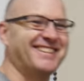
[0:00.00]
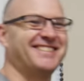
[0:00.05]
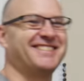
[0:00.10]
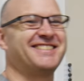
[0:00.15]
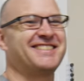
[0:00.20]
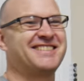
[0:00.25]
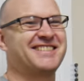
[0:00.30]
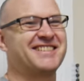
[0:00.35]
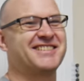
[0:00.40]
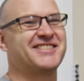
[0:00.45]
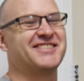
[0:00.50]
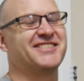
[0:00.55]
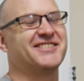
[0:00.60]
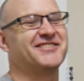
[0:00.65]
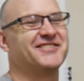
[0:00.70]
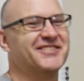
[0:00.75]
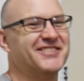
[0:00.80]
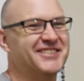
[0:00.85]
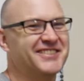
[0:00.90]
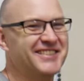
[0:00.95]
This has gone
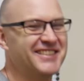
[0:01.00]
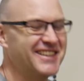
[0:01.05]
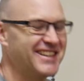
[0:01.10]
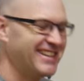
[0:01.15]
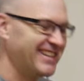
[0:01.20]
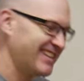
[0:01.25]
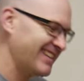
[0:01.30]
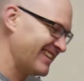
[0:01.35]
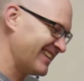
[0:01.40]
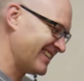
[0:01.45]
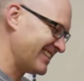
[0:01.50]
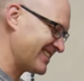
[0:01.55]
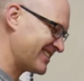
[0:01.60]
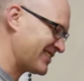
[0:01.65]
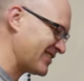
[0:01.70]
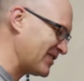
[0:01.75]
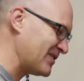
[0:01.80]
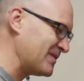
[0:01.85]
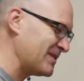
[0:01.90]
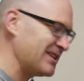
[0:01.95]
wrong in
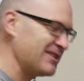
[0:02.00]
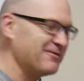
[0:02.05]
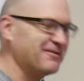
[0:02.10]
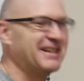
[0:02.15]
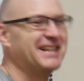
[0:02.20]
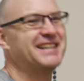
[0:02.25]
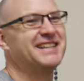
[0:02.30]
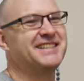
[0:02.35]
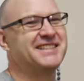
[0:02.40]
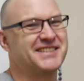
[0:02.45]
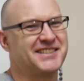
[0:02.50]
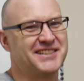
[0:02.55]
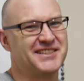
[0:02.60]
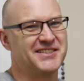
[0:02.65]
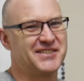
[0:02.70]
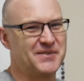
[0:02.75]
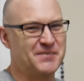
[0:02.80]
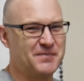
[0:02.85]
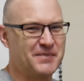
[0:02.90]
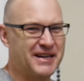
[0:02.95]
so many ways that
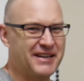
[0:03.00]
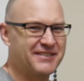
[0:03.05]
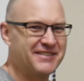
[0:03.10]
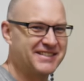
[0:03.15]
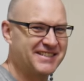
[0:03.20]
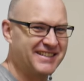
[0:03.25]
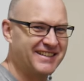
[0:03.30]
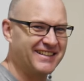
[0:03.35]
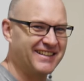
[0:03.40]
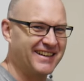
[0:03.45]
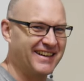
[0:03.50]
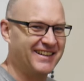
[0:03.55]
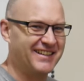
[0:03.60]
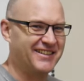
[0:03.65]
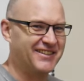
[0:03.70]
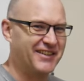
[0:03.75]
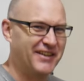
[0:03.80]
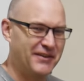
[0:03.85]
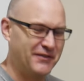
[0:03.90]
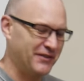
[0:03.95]
it's embarrassing, and I
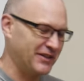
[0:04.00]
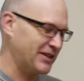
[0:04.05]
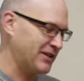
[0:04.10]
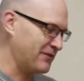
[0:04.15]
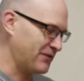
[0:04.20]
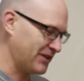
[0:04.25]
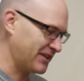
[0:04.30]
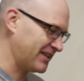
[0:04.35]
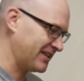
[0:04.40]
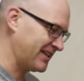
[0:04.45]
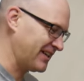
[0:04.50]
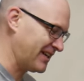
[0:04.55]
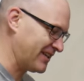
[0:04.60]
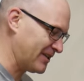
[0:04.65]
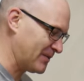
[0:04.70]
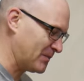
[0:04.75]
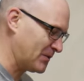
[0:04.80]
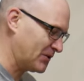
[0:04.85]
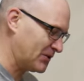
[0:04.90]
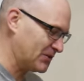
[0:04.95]
don't even know if I can count
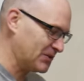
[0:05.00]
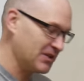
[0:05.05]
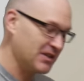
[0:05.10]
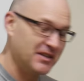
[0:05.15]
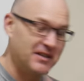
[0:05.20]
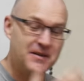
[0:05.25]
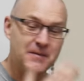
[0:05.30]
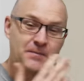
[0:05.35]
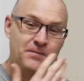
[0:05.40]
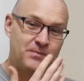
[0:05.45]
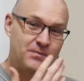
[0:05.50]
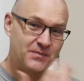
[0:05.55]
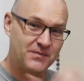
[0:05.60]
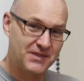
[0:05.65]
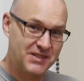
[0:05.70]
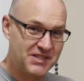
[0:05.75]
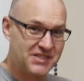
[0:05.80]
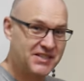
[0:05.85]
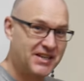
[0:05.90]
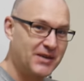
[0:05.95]
them all.
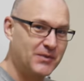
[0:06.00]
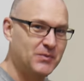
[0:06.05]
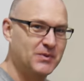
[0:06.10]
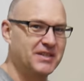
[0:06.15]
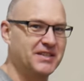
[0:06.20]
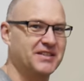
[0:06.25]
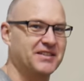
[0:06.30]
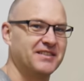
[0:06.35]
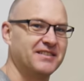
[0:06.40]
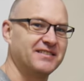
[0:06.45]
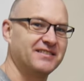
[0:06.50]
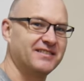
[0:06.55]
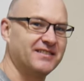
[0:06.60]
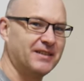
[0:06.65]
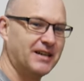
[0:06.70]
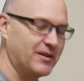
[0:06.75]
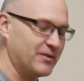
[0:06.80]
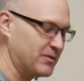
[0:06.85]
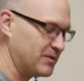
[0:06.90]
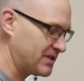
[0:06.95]
To start with,
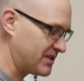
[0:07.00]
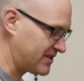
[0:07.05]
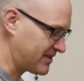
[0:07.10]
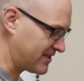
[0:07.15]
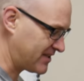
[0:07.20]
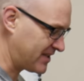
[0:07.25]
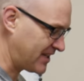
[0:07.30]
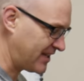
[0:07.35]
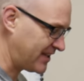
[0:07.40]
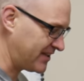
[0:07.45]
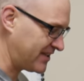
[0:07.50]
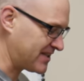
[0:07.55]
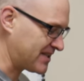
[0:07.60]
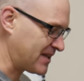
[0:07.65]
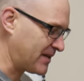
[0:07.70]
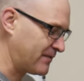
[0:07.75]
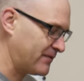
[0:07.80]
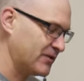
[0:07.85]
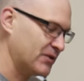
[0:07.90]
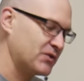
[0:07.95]
I was setting this
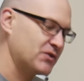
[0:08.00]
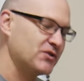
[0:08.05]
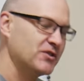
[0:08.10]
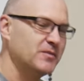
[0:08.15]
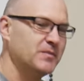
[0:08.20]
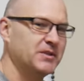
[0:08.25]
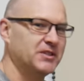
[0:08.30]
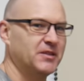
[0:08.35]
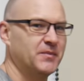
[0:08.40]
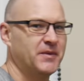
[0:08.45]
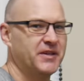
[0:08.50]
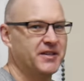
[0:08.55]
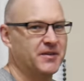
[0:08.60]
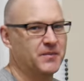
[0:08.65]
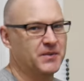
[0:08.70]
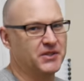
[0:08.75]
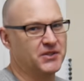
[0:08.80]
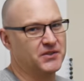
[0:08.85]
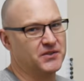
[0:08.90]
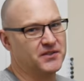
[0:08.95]
up for a 2mm
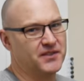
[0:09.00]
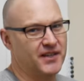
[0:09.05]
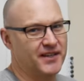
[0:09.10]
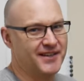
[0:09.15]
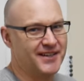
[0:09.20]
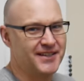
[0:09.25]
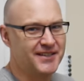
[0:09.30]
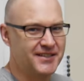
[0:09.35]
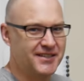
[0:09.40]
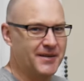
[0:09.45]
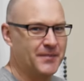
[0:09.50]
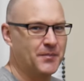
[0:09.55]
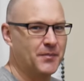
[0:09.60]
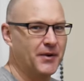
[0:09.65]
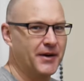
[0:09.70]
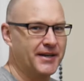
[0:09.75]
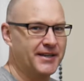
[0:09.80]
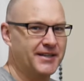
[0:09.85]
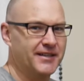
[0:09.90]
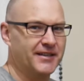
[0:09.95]
mill, and I ended up
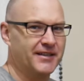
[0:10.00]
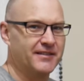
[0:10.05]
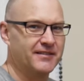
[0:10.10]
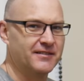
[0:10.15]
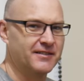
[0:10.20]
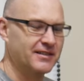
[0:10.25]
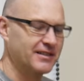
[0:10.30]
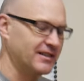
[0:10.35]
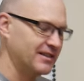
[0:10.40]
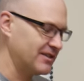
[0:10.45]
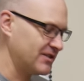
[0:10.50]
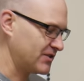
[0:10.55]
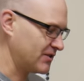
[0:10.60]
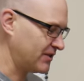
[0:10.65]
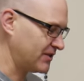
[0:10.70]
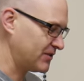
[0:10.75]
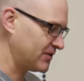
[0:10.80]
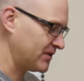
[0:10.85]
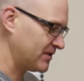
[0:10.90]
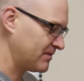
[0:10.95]
breaking it. So
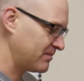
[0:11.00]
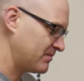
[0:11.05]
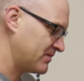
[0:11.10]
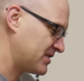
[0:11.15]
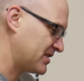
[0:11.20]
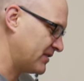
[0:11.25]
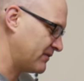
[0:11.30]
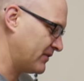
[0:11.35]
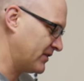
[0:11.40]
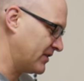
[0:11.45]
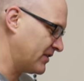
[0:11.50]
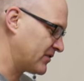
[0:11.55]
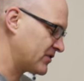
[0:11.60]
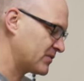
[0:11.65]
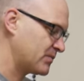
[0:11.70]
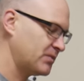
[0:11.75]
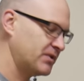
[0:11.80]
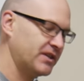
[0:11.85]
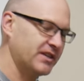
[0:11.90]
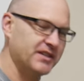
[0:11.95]
I thought, stuff it, I'll
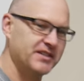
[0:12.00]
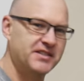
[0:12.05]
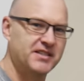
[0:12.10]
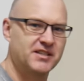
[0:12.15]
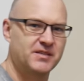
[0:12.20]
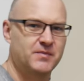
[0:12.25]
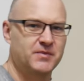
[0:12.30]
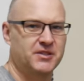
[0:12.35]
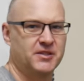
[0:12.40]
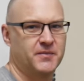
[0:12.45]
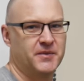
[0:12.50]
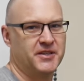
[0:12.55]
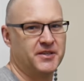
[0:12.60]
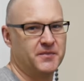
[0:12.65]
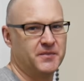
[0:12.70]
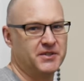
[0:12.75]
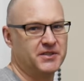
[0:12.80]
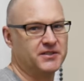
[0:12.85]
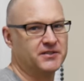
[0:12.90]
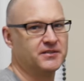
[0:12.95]
just put in a 6mm
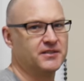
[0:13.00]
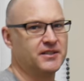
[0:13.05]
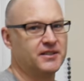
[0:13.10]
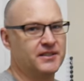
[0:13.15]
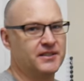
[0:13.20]
mill,